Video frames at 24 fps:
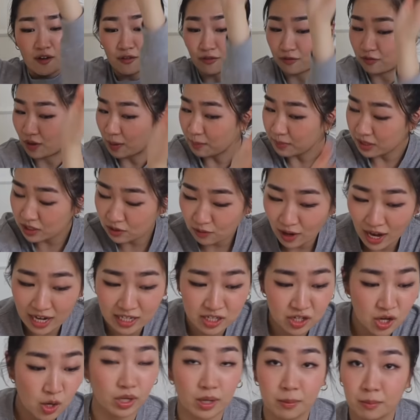from
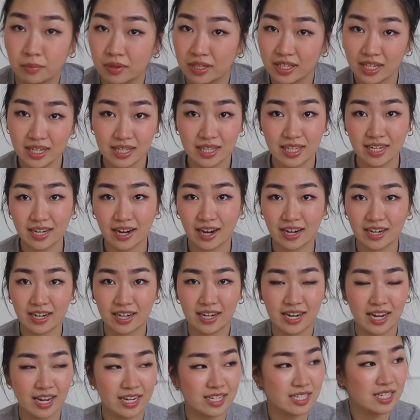scratch. We completely
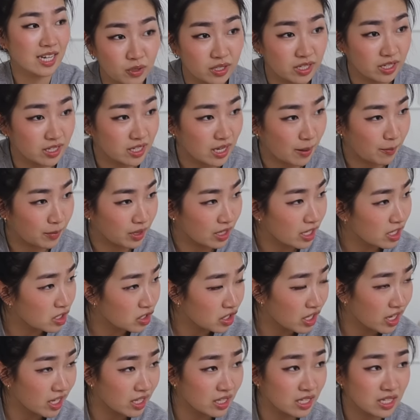gutted it. We did
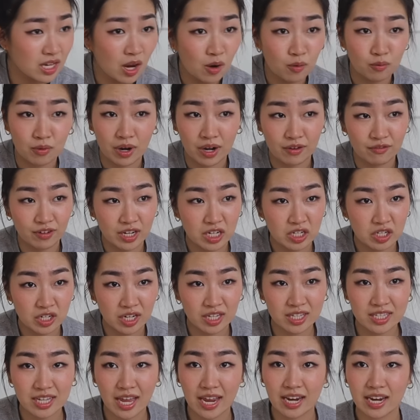demolitions,
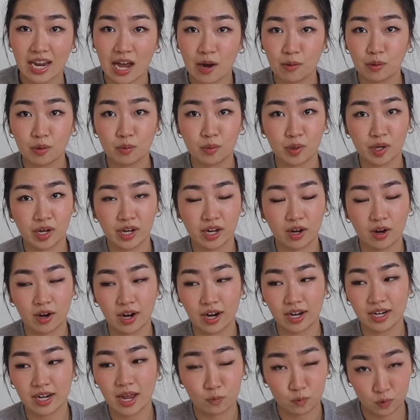renovations, and now we're working
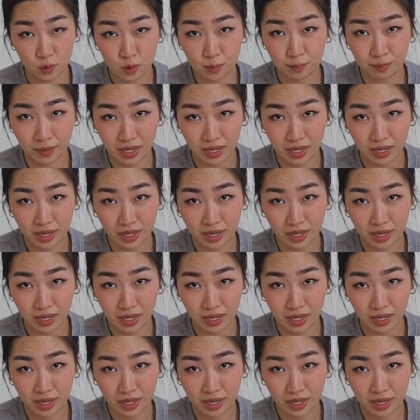on room